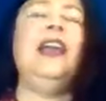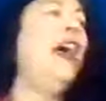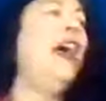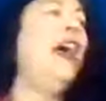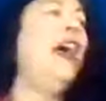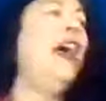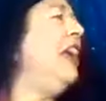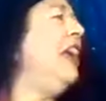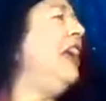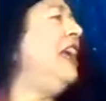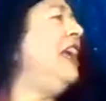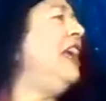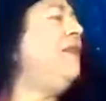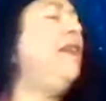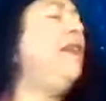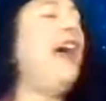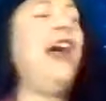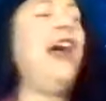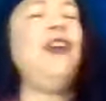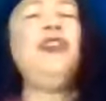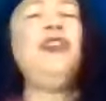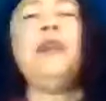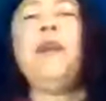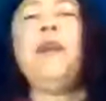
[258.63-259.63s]
He found a
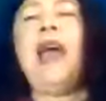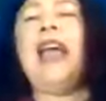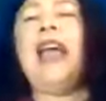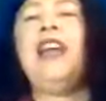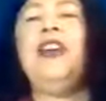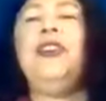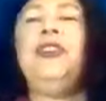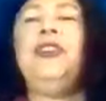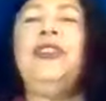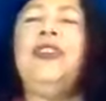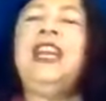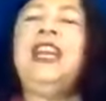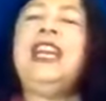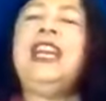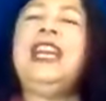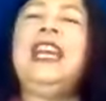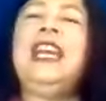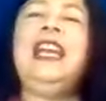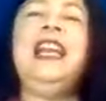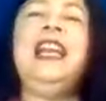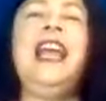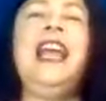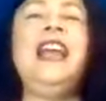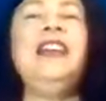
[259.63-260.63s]
mango tree, he leant